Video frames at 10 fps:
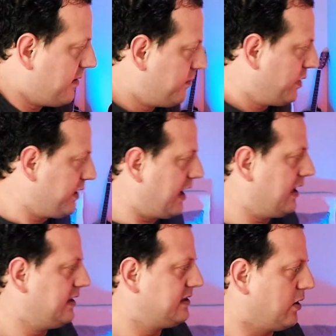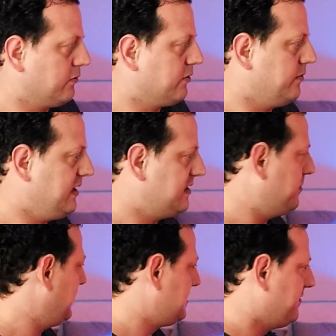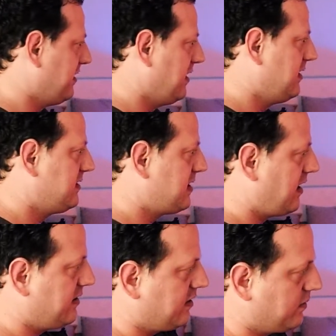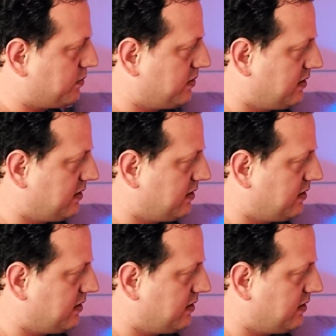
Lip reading: But yeah, this whole room needs a bit of a tidy up.